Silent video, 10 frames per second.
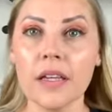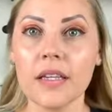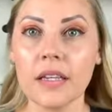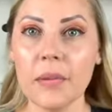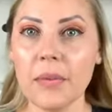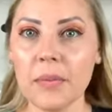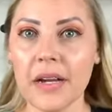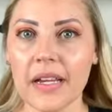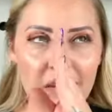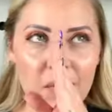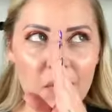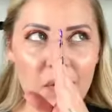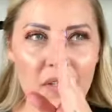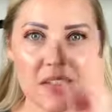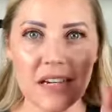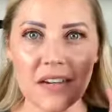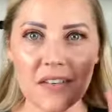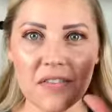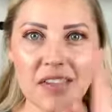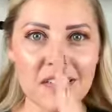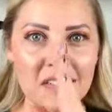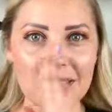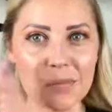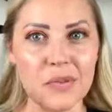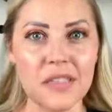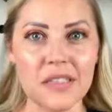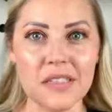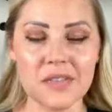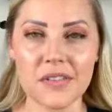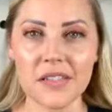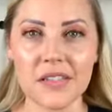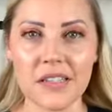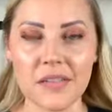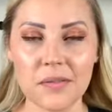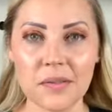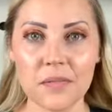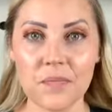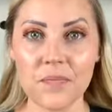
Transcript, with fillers: keep in mind, one side of your face is completely different than the other one.